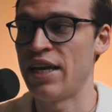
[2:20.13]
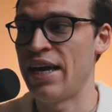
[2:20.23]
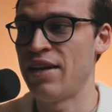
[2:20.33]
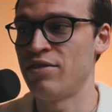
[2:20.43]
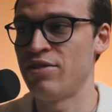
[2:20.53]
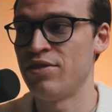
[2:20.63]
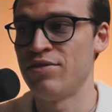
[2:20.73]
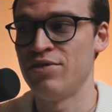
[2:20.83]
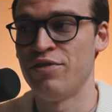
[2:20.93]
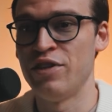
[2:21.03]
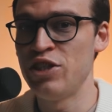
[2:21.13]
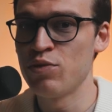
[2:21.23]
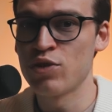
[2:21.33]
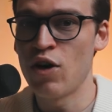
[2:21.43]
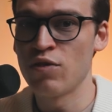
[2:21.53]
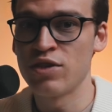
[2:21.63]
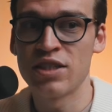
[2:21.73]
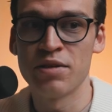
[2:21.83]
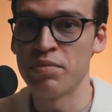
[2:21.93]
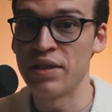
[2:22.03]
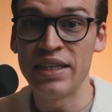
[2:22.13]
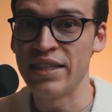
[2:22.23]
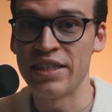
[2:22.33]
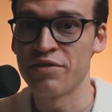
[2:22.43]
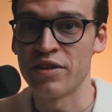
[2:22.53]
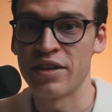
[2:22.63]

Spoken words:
and Davinci Resolve is completely different.